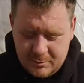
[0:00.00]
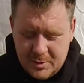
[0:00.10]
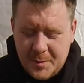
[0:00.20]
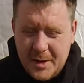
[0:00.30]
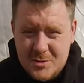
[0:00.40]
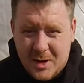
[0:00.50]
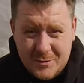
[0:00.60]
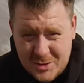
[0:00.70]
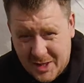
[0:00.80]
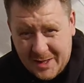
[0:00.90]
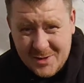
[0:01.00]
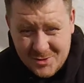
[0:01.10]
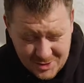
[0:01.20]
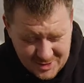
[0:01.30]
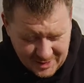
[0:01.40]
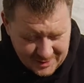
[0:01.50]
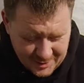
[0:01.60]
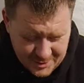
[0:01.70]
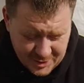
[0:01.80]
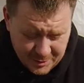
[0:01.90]
you may as well have a second just sat
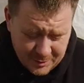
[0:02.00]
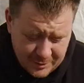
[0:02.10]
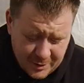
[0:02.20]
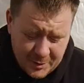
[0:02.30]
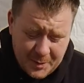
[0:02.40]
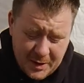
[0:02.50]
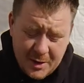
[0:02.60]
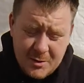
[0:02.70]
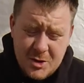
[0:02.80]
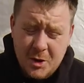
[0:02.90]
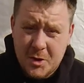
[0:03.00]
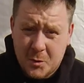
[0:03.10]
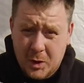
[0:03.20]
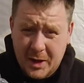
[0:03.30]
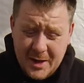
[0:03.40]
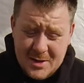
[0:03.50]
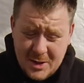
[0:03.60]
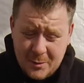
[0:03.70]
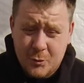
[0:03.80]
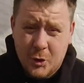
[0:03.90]
there. So I thought I'd better show you what it is
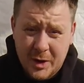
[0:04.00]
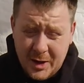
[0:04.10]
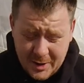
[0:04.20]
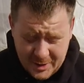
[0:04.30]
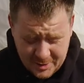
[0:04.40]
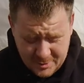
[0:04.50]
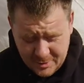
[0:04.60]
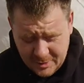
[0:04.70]
that I'm running in there.